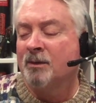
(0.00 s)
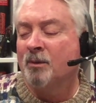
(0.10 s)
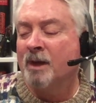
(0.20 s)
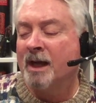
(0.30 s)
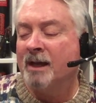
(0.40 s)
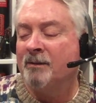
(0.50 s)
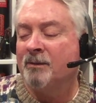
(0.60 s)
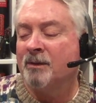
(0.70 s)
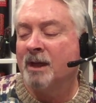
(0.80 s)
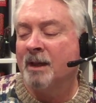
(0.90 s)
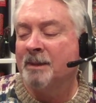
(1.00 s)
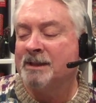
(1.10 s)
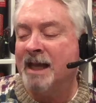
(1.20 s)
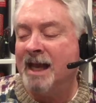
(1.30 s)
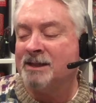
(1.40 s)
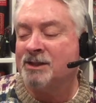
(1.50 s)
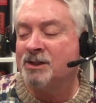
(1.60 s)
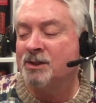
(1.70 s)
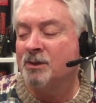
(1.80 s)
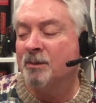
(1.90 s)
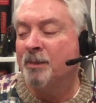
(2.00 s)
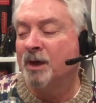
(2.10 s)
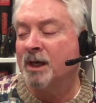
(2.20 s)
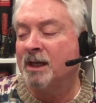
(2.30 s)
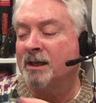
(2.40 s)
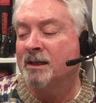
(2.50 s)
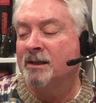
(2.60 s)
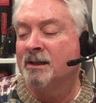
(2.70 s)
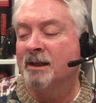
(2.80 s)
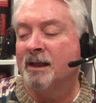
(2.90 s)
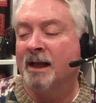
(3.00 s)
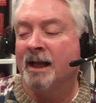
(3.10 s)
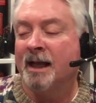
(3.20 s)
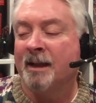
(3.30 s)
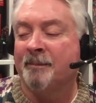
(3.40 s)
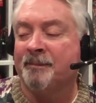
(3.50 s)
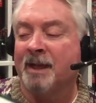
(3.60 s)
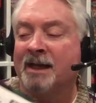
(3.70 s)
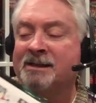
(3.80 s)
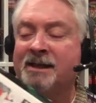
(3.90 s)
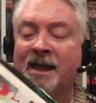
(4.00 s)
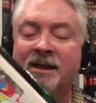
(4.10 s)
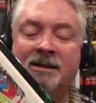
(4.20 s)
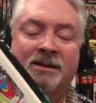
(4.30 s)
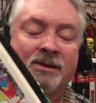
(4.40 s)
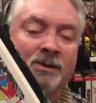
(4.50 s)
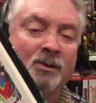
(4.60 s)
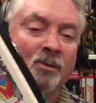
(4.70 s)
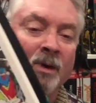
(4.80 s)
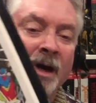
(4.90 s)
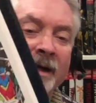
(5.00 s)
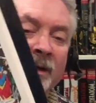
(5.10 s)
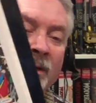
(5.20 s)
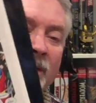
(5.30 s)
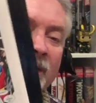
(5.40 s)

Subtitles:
When I am attached to a book, I tend to want to hold